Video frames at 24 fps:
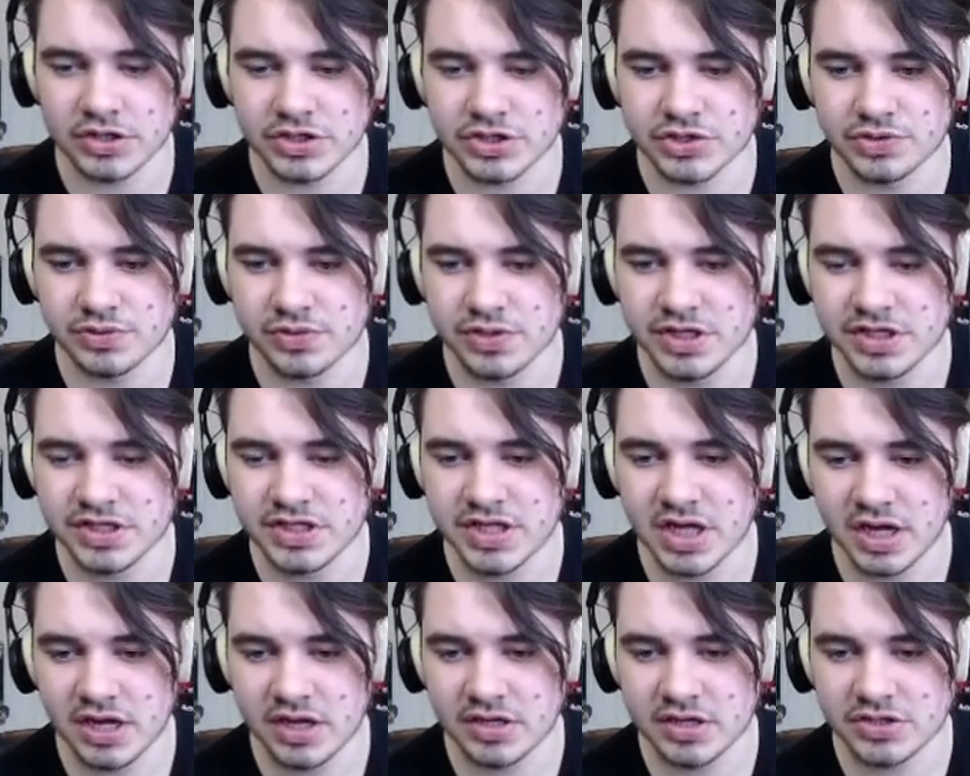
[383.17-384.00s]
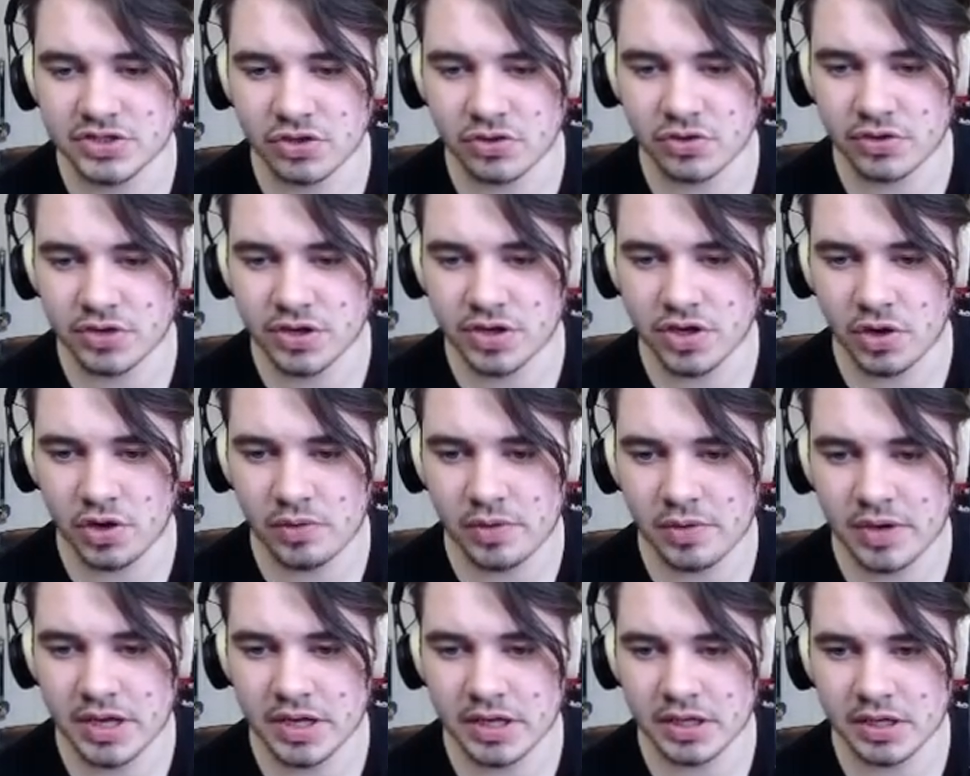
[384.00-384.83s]
so these guys are
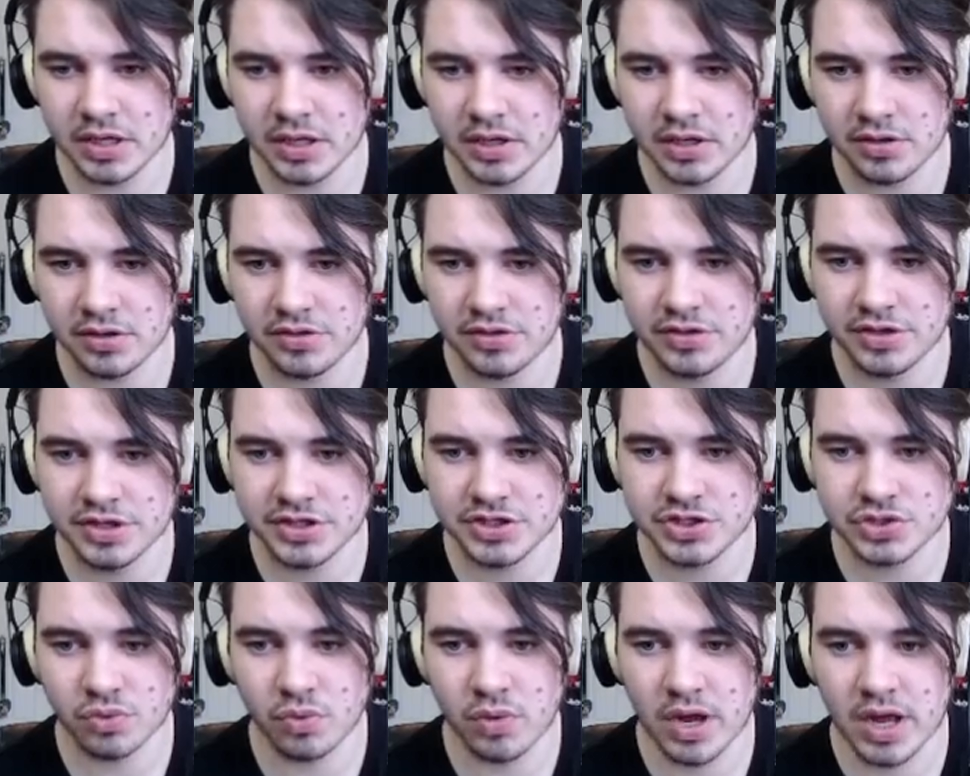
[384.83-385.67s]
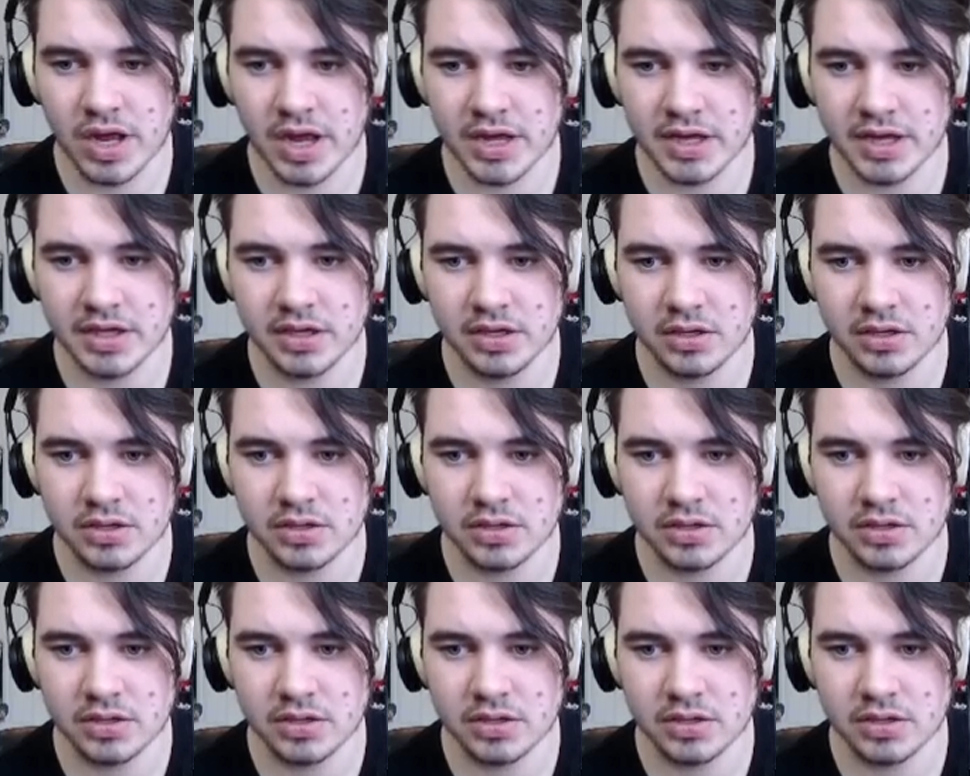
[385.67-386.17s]
going this way,